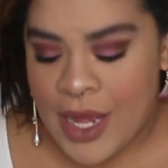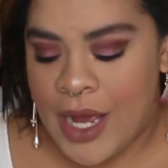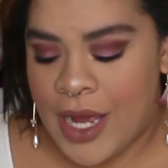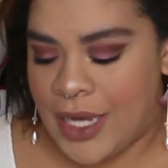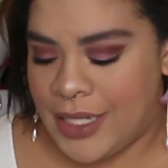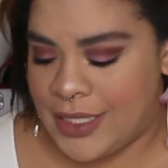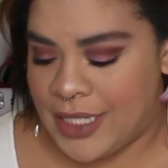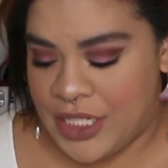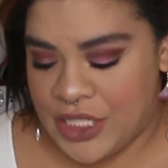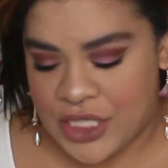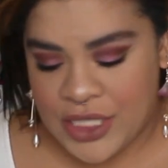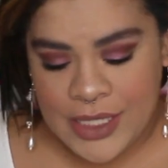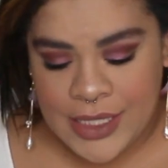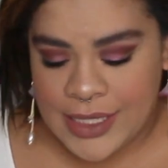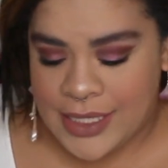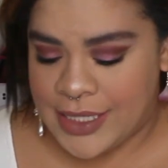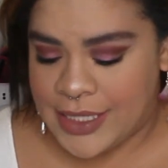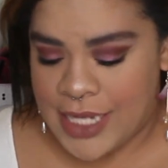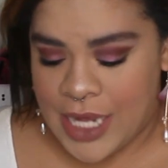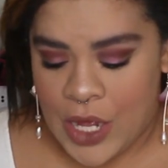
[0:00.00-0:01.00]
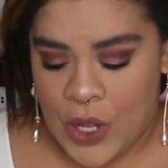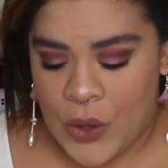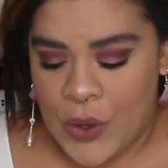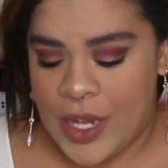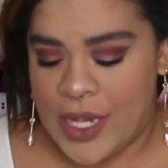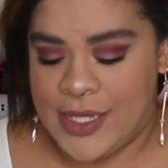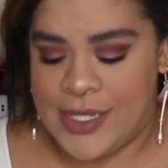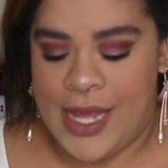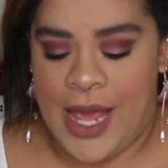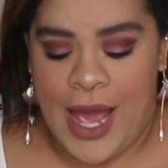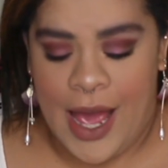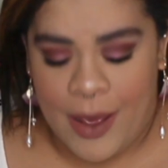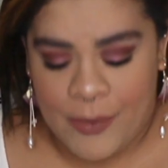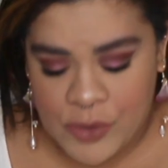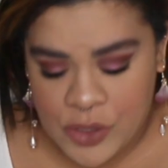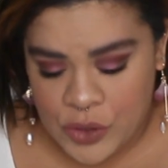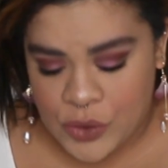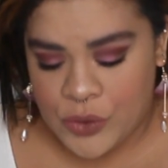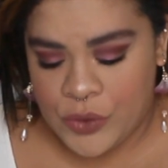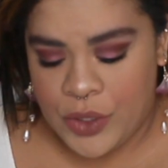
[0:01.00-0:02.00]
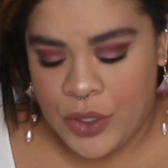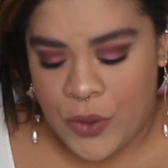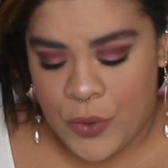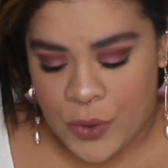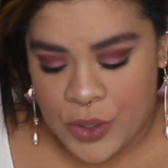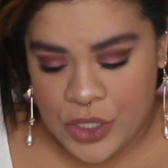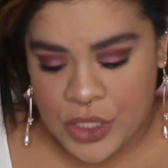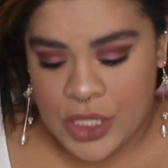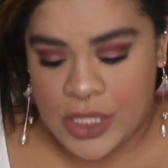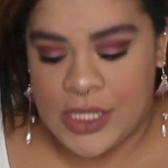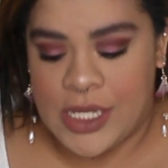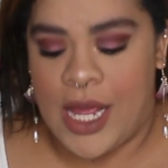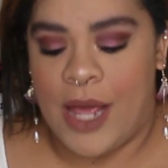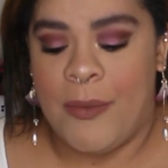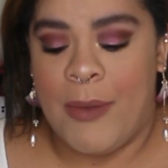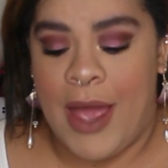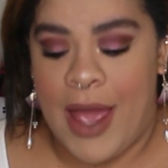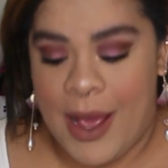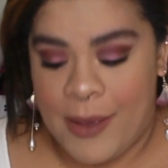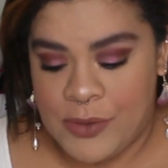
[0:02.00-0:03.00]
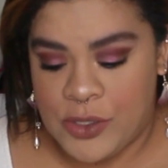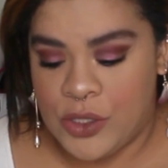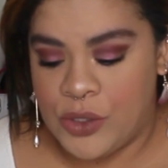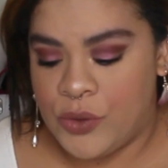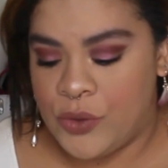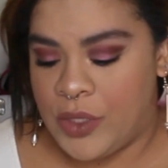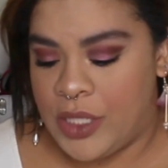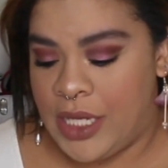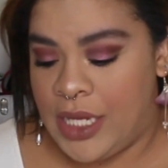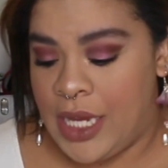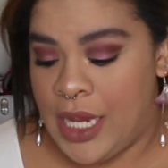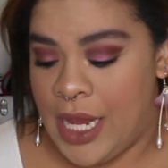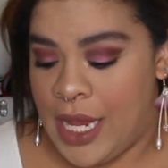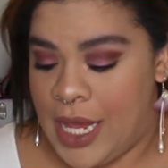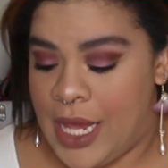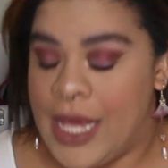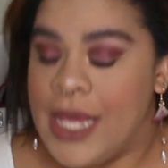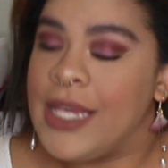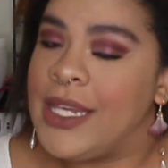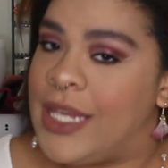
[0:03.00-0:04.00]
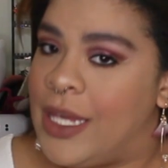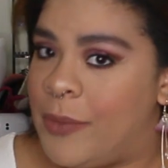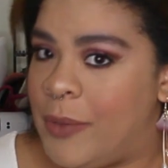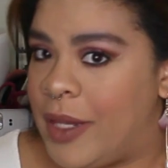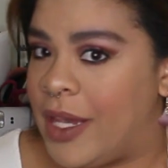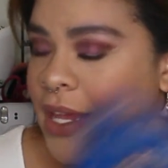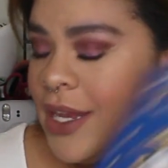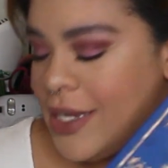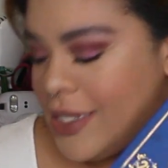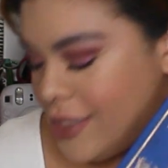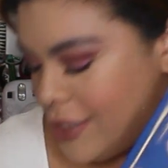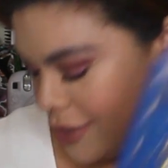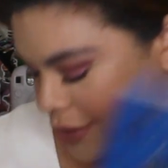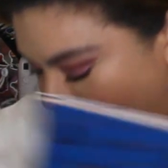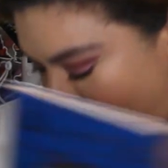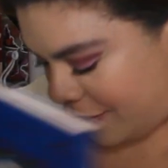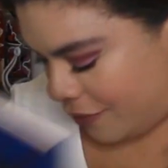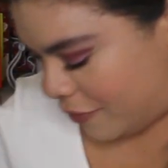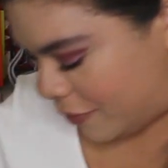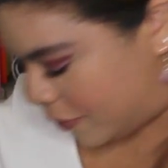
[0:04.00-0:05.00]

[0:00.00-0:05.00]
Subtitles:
Attention to detail. It's absolutely gorgeous. I'm absolutely keeping it in its sleeve.